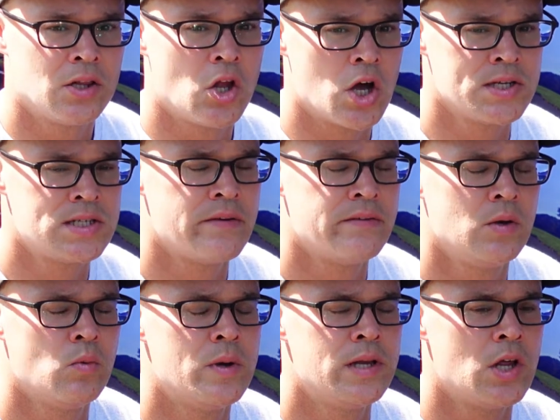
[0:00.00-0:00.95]

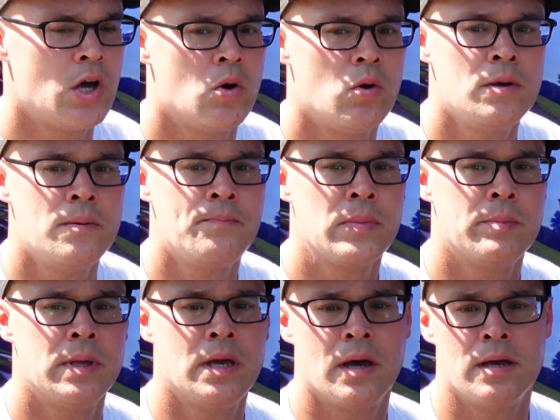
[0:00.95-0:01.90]
longevity window
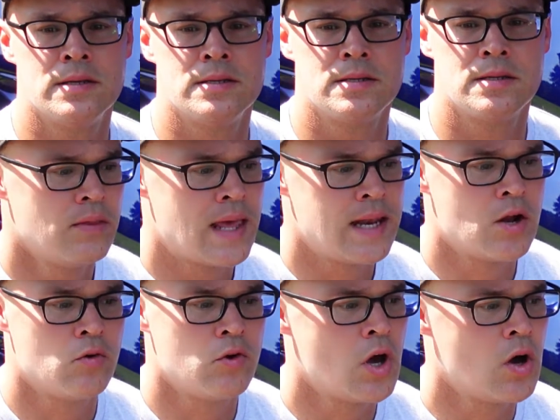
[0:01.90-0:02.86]
because they
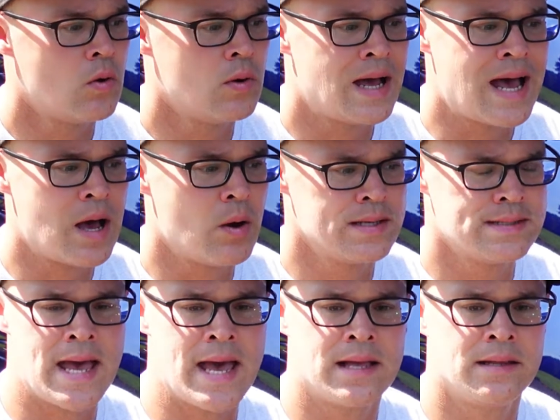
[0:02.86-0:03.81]
don't know how
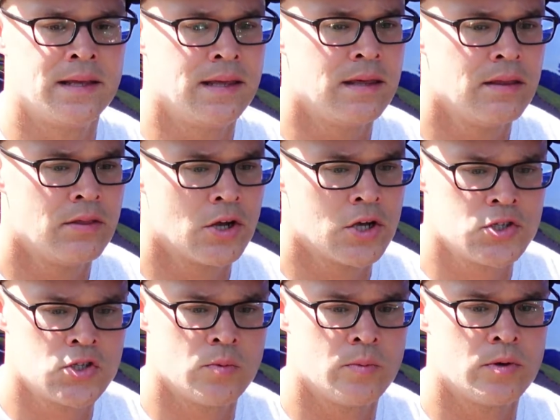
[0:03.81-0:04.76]
exactly their
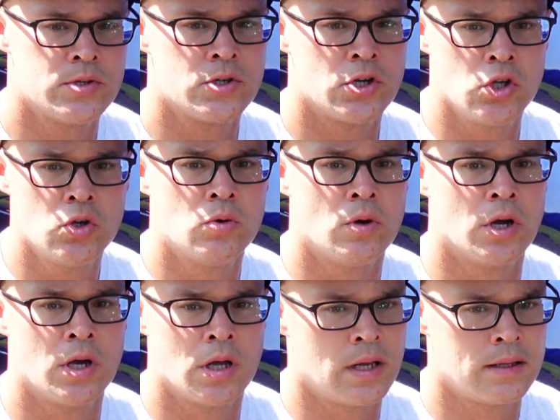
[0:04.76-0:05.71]
consumers or you
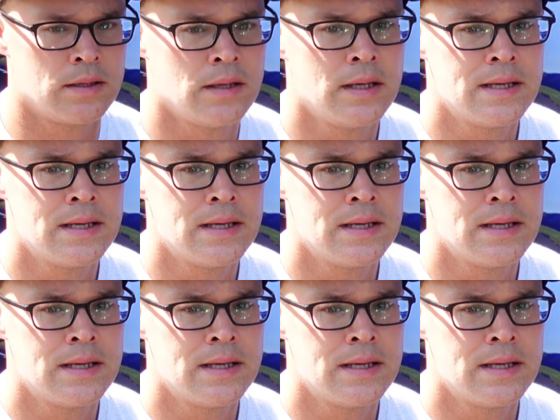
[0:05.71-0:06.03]
are going to